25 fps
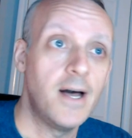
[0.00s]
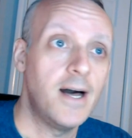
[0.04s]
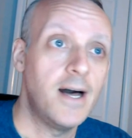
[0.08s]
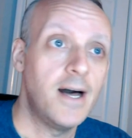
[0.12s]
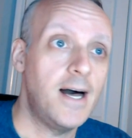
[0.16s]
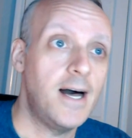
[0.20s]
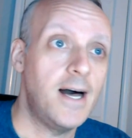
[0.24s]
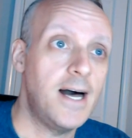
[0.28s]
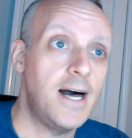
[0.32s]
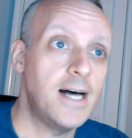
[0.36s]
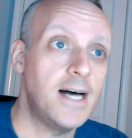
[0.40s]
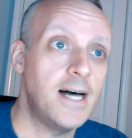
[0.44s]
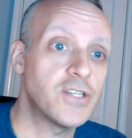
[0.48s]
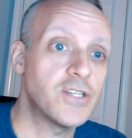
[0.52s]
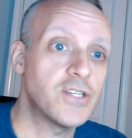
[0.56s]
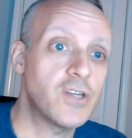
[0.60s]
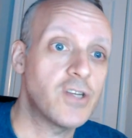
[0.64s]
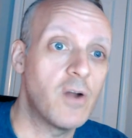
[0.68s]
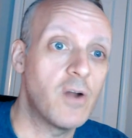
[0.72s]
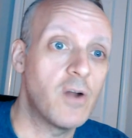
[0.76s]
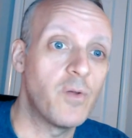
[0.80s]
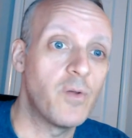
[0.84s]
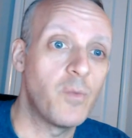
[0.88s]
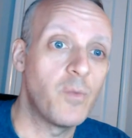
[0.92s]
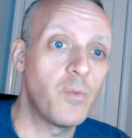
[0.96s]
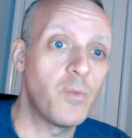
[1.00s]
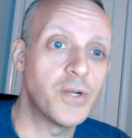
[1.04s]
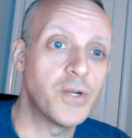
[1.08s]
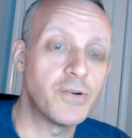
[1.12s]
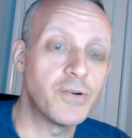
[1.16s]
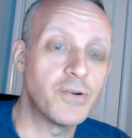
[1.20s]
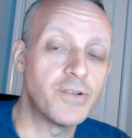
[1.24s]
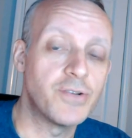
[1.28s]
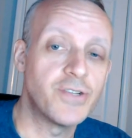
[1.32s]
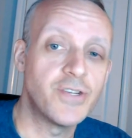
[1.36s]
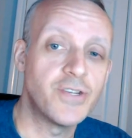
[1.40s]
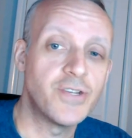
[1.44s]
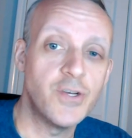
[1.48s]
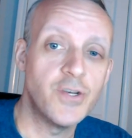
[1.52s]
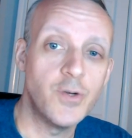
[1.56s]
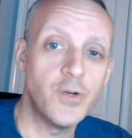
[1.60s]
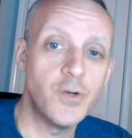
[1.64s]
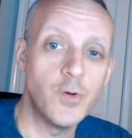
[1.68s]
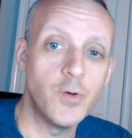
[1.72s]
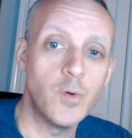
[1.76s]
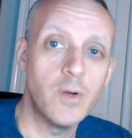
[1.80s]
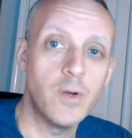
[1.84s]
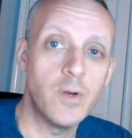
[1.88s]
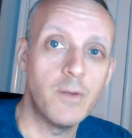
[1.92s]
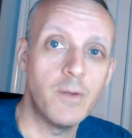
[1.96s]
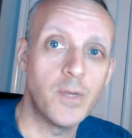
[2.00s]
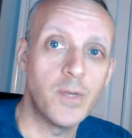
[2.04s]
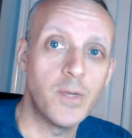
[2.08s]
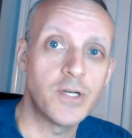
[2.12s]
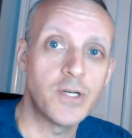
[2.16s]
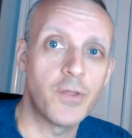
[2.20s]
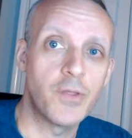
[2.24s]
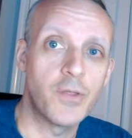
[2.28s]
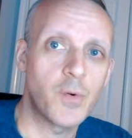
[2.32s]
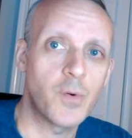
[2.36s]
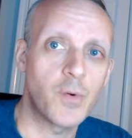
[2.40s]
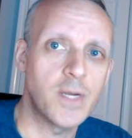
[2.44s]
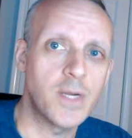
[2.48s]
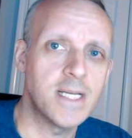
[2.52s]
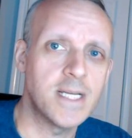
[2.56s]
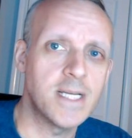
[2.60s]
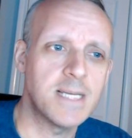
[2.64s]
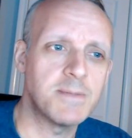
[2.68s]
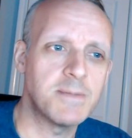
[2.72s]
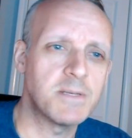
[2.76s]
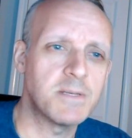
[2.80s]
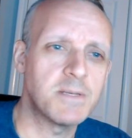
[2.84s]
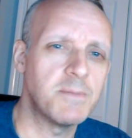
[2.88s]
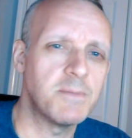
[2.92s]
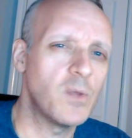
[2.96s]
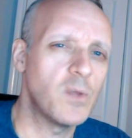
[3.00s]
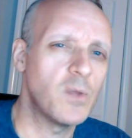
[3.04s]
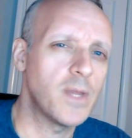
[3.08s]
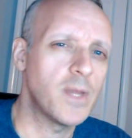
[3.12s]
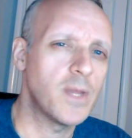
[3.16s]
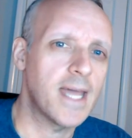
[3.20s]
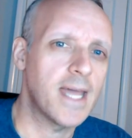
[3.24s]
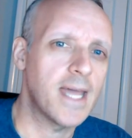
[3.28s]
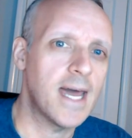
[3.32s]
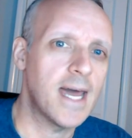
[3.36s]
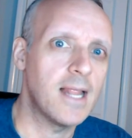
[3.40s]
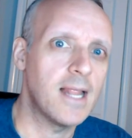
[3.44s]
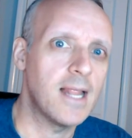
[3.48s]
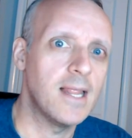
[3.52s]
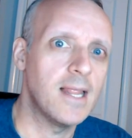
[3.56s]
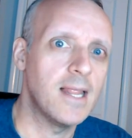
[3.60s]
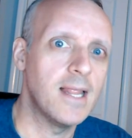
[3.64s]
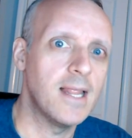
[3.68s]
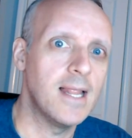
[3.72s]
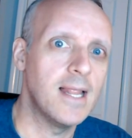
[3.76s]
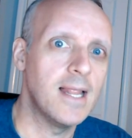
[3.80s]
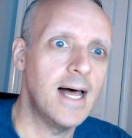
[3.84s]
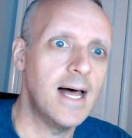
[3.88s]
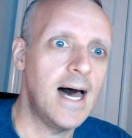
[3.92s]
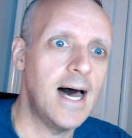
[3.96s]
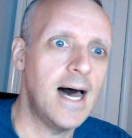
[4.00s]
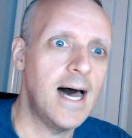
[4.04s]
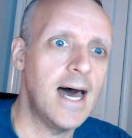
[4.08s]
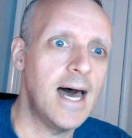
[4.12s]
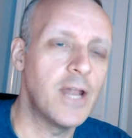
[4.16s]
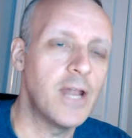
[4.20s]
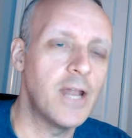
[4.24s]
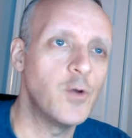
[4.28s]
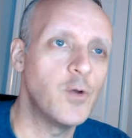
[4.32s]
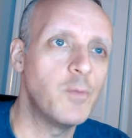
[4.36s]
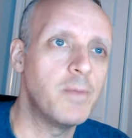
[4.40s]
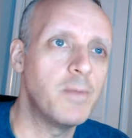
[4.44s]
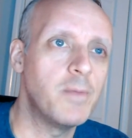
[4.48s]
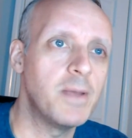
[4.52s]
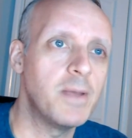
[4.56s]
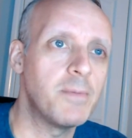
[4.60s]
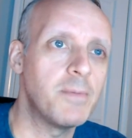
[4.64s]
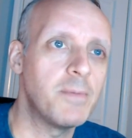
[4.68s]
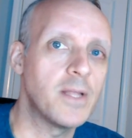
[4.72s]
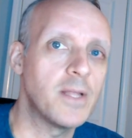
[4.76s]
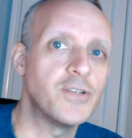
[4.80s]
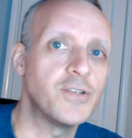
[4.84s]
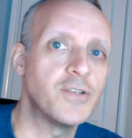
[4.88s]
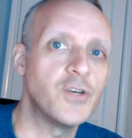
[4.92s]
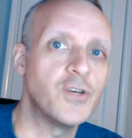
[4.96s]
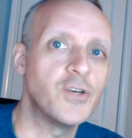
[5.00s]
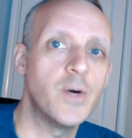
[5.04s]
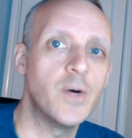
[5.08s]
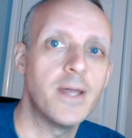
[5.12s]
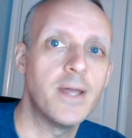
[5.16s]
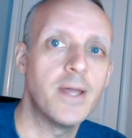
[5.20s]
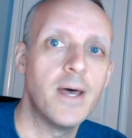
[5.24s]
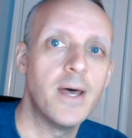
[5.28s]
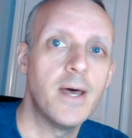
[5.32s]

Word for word: Uh, started with Witcher 2. Witcher 3 seems to be the one that got a lot of new people into it.